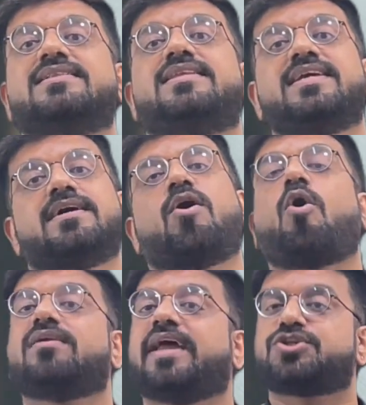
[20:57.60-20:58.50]
the
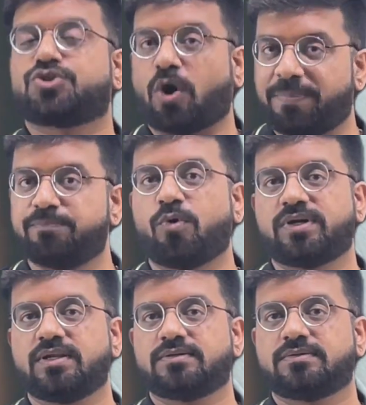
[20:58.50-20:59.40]
online shopping
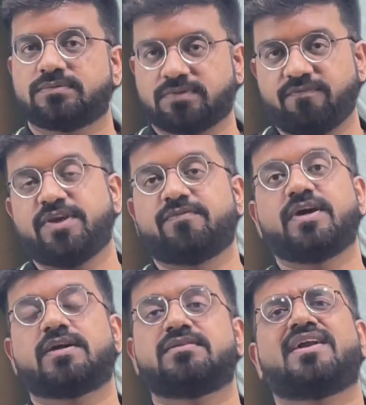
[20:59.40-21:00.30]
portal
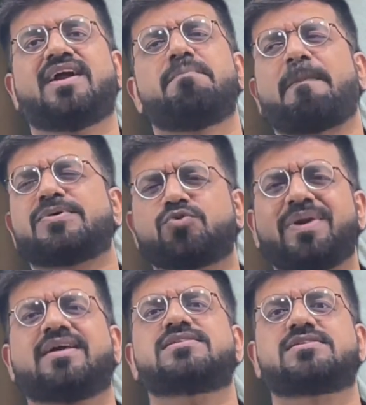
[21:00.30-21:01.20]
where there are so many
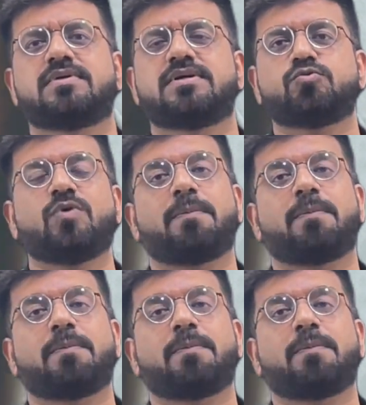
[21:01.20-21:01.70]
customers who are